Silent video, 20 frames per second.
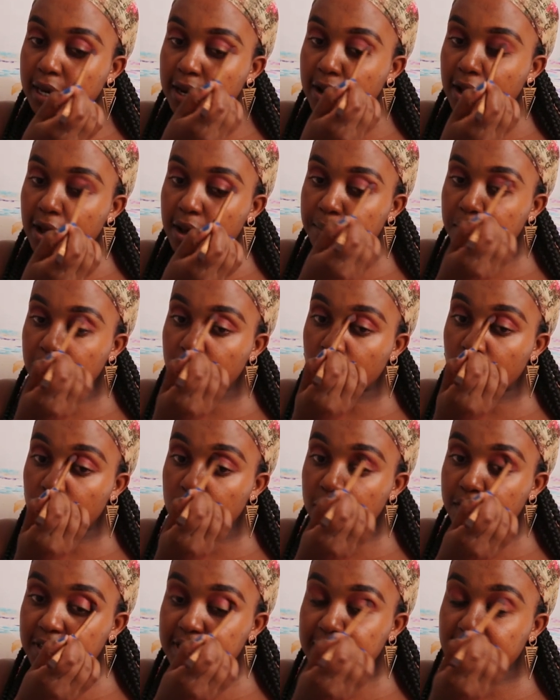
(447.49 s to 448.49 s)
Now I'm
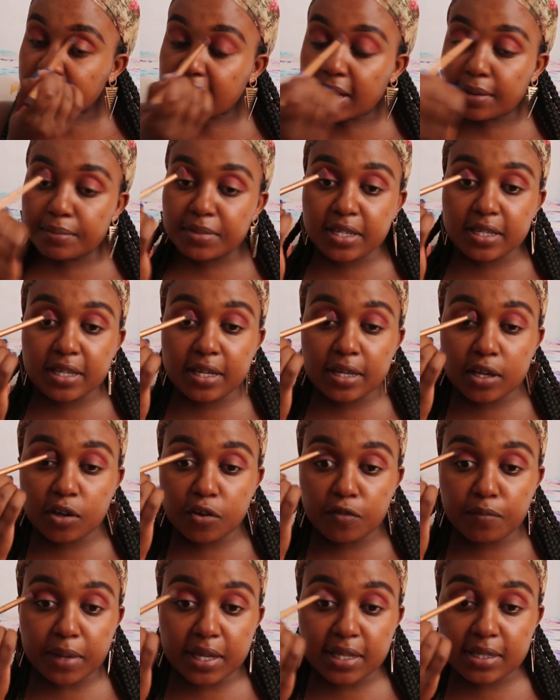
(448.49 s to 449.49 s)
all of a sudden I'm taking
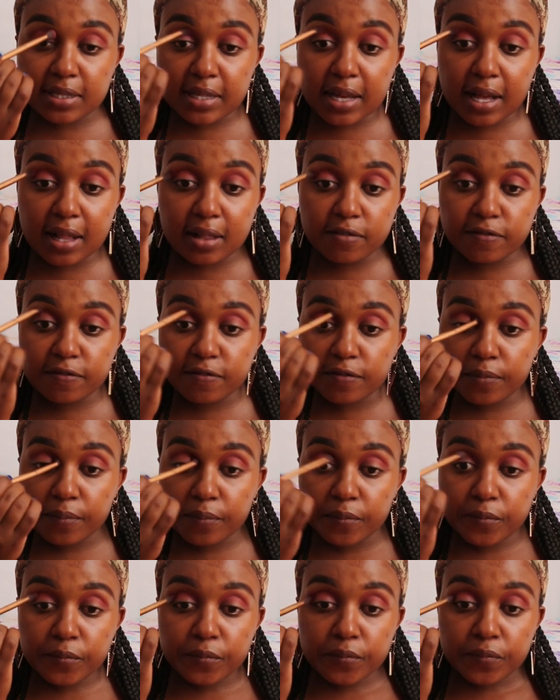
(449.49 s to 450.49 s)
care of myself.
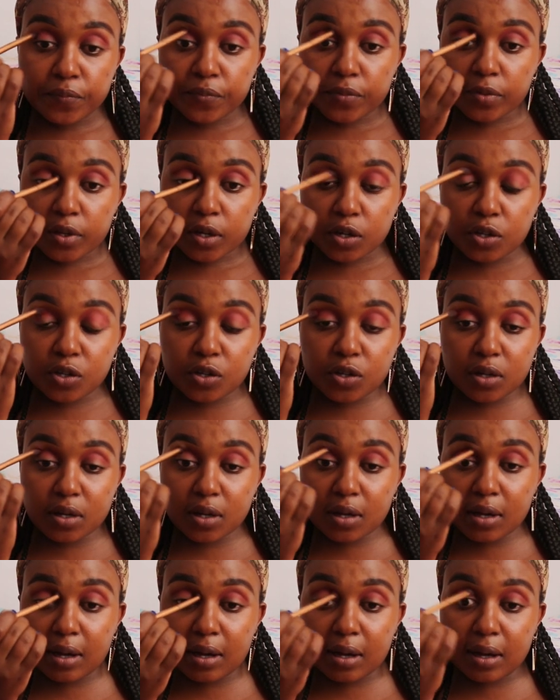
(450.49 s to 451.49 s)

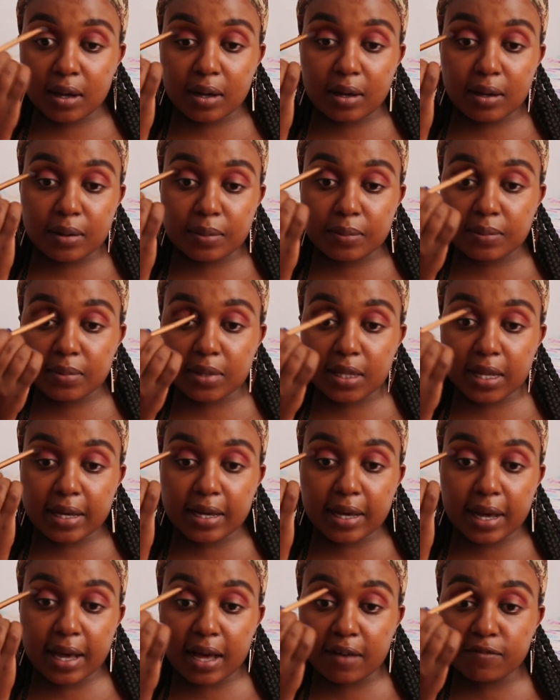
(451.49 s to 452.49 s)

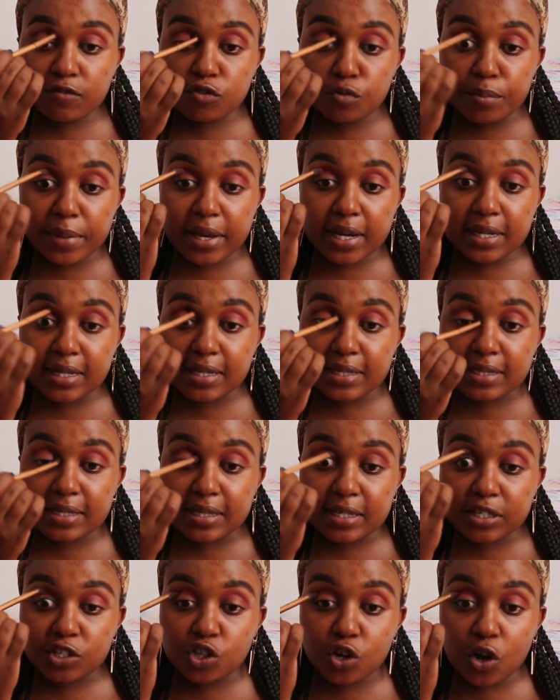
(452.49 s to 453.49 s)
Like I have to make
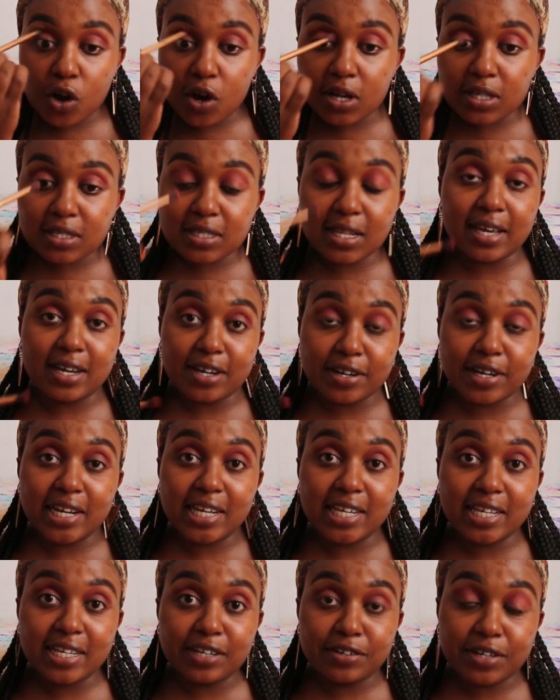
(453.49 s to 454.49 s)
decisions, like
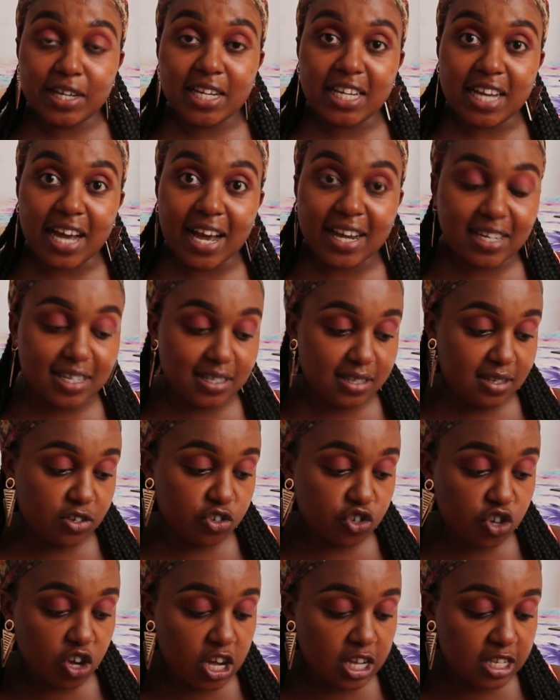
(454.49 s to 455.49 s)
really, really hard
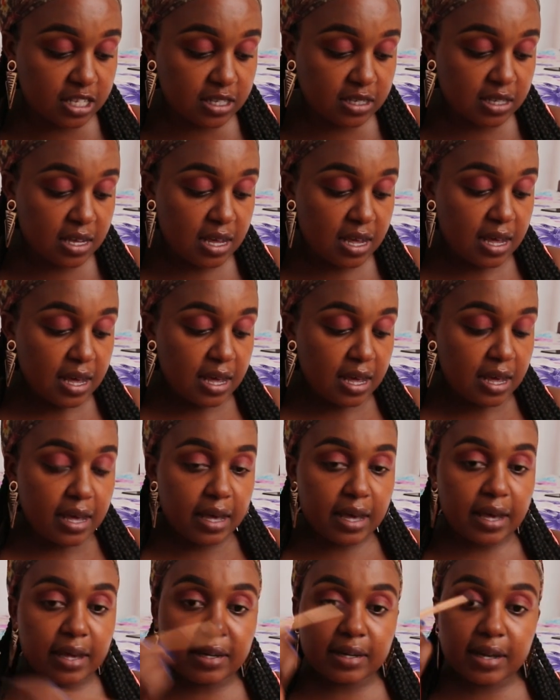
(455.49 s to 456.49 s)
decisions.
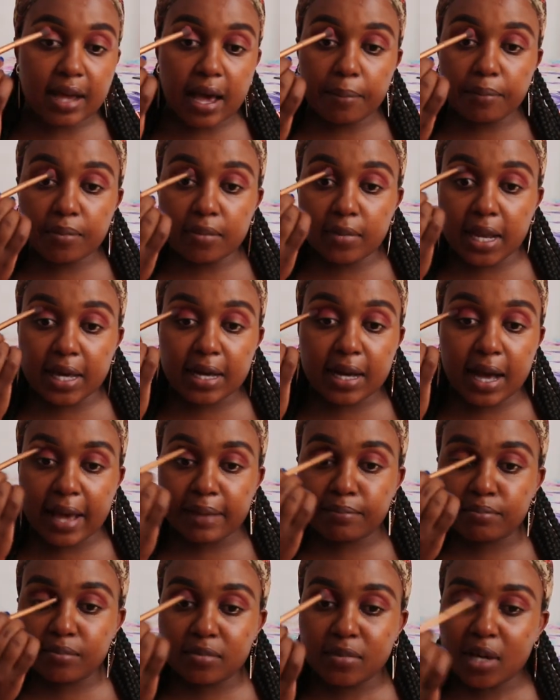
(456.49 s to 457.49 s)
And like
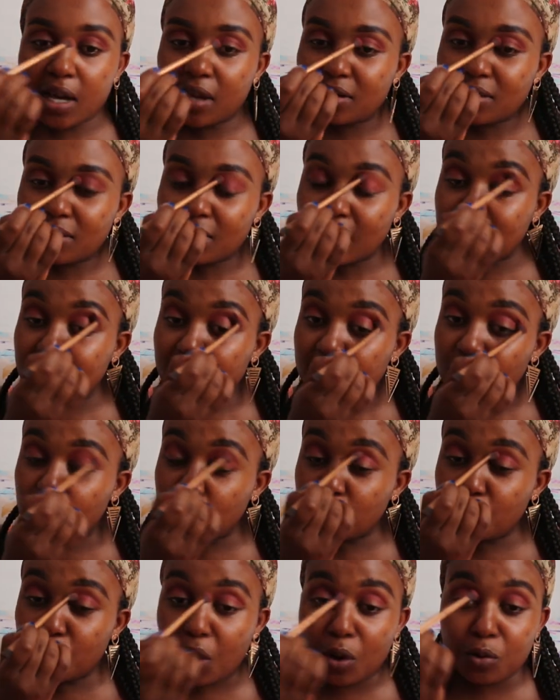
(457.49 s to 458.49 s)
I just
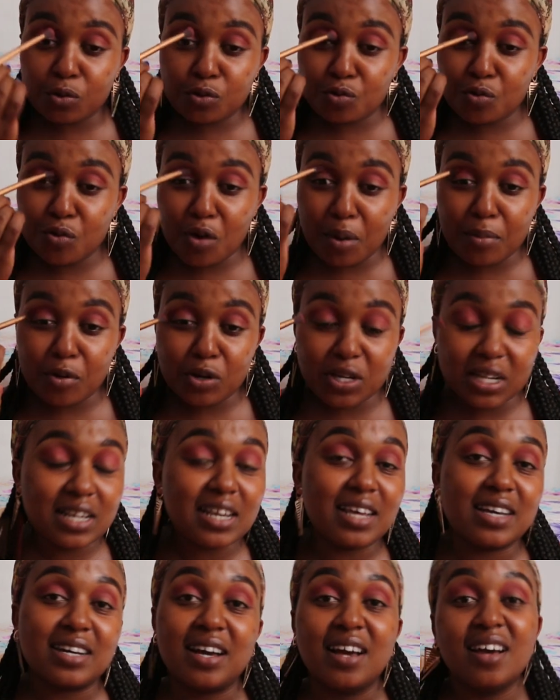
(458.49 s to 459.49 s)
don't know how to go about it.
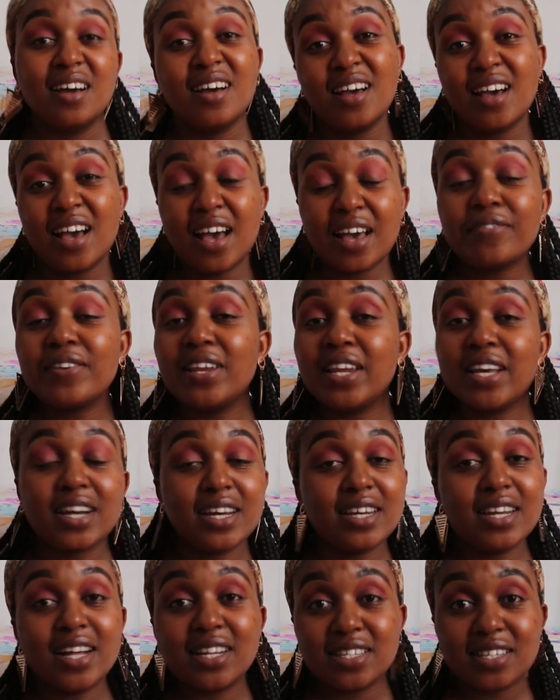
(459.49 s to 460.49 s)
Like, I feel like
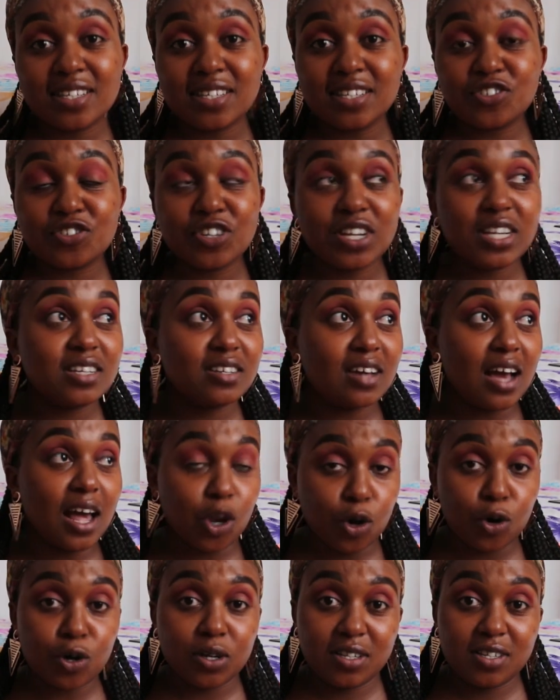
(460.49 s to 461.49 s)
adulting is really a
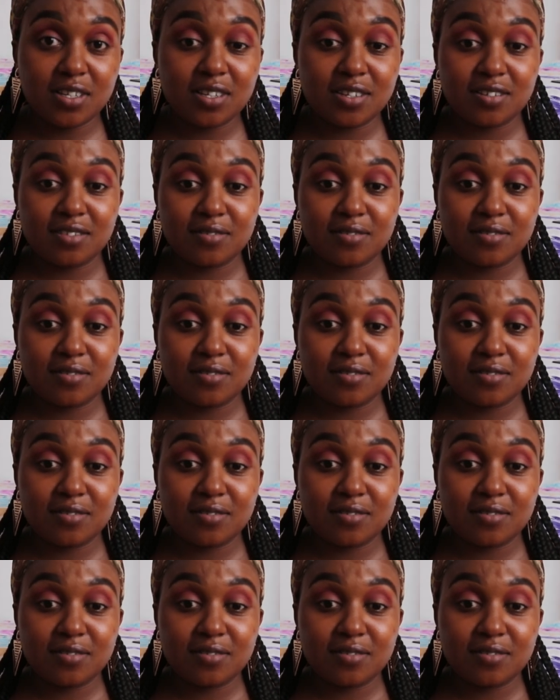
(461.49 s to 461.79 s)
lot.